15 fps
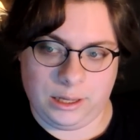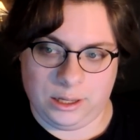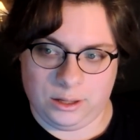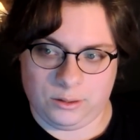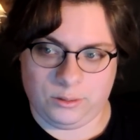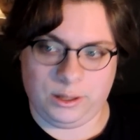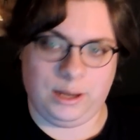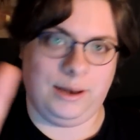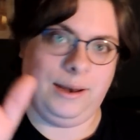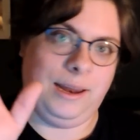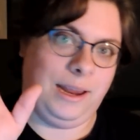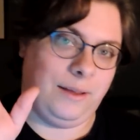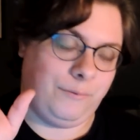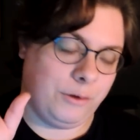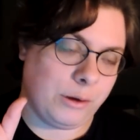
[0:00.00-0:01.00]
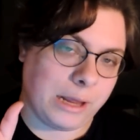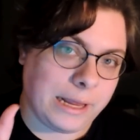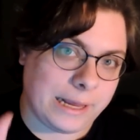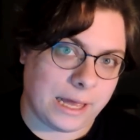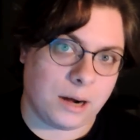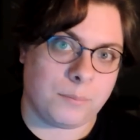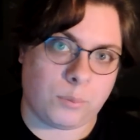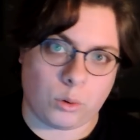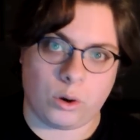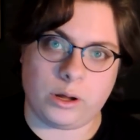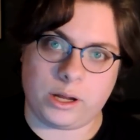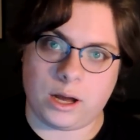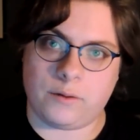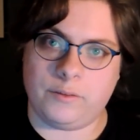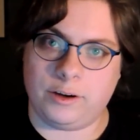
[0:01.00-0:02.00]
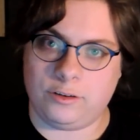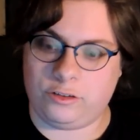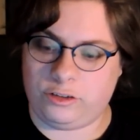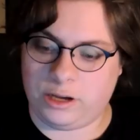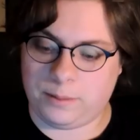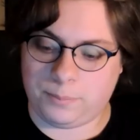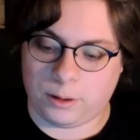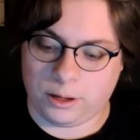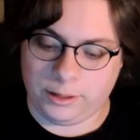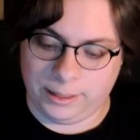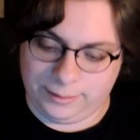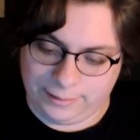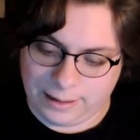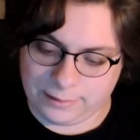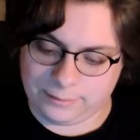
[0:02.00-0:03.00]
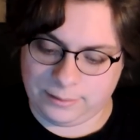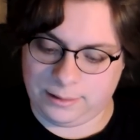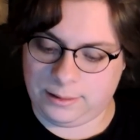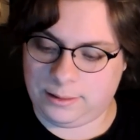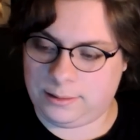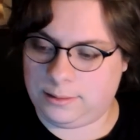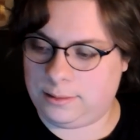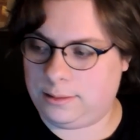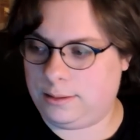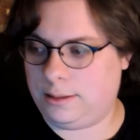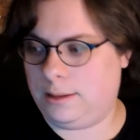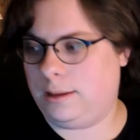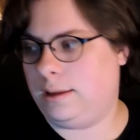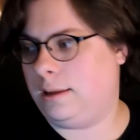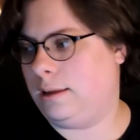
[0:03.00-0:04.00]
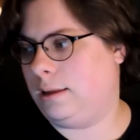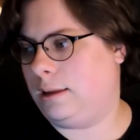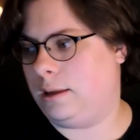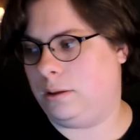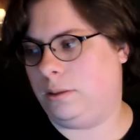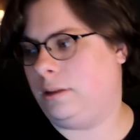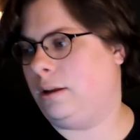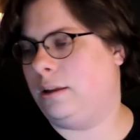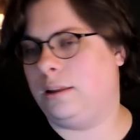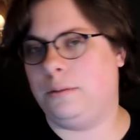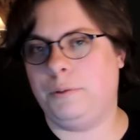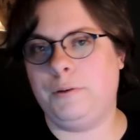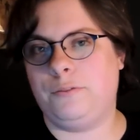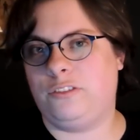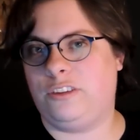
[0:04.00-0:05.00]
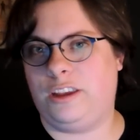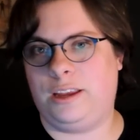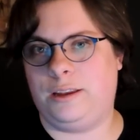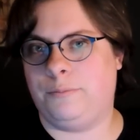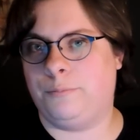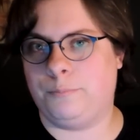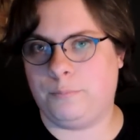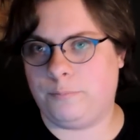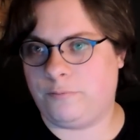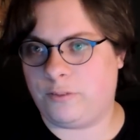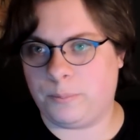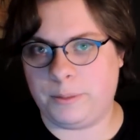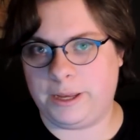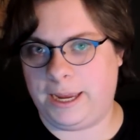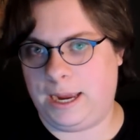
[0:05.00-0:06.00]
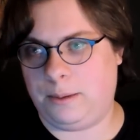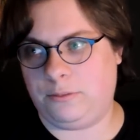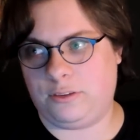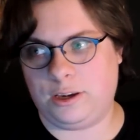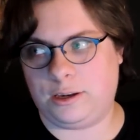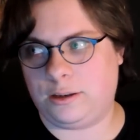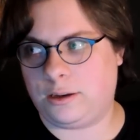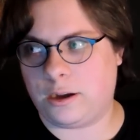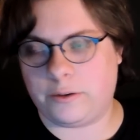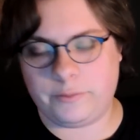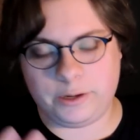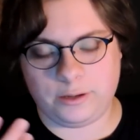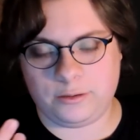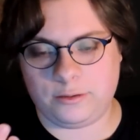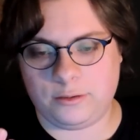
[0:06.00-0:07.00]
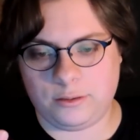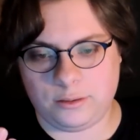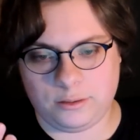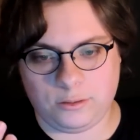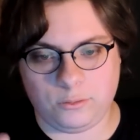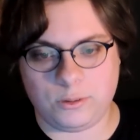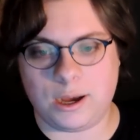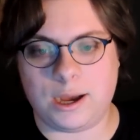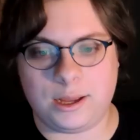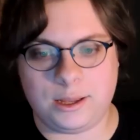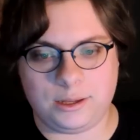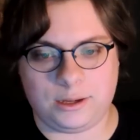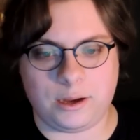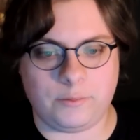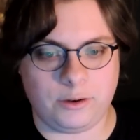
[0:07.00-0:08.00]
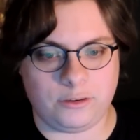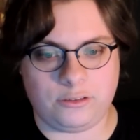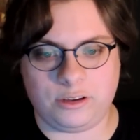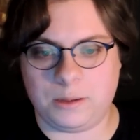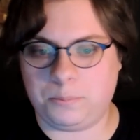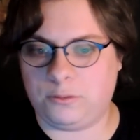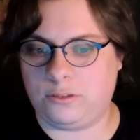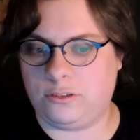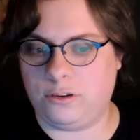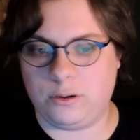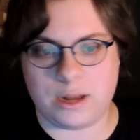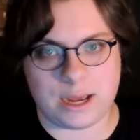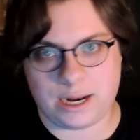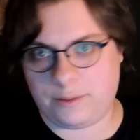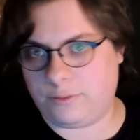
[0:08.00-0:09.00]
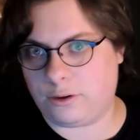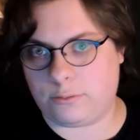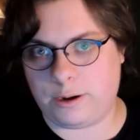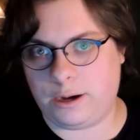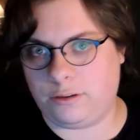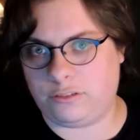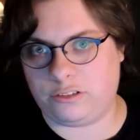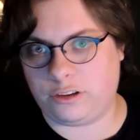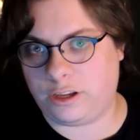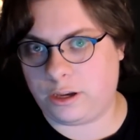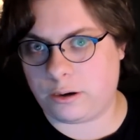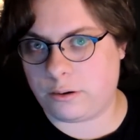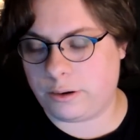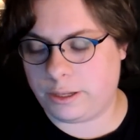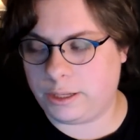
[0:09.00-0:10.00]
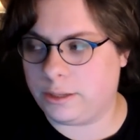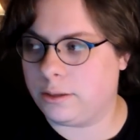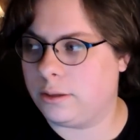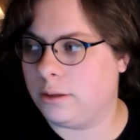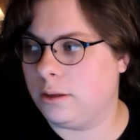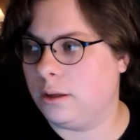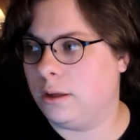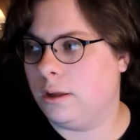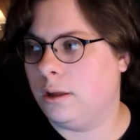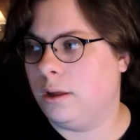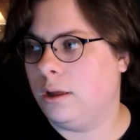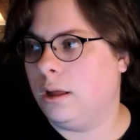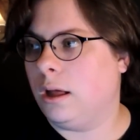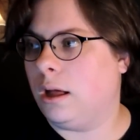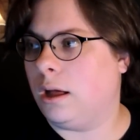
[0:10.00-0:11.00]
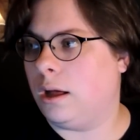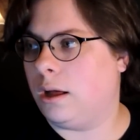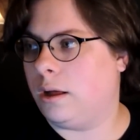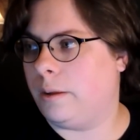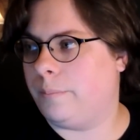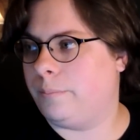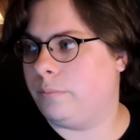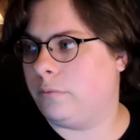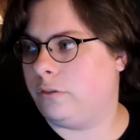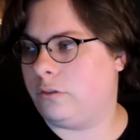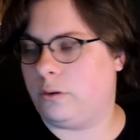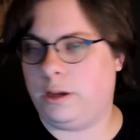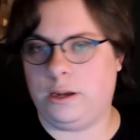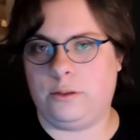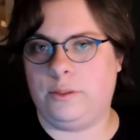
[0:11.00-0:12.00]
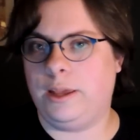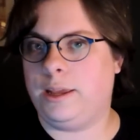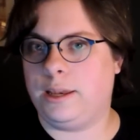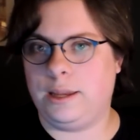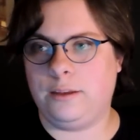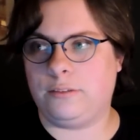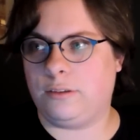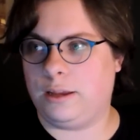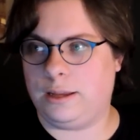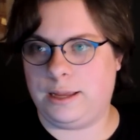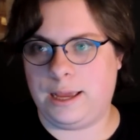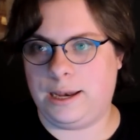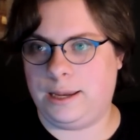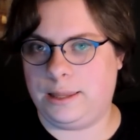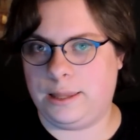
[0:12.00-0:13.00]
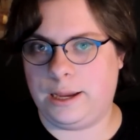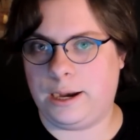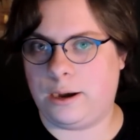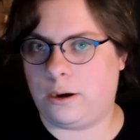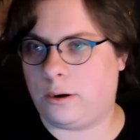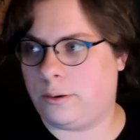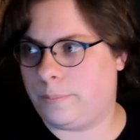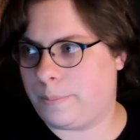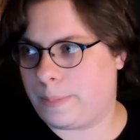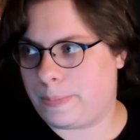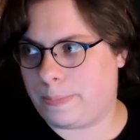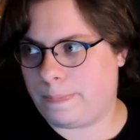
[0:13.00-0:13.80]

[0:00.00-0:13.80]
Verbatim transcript: you know, if you can get aboard a Covenant ship undetected, you know that we've seen from the games that Covenant do not Covenant ships do not have the greatest security. Um, so you know they could easily get in there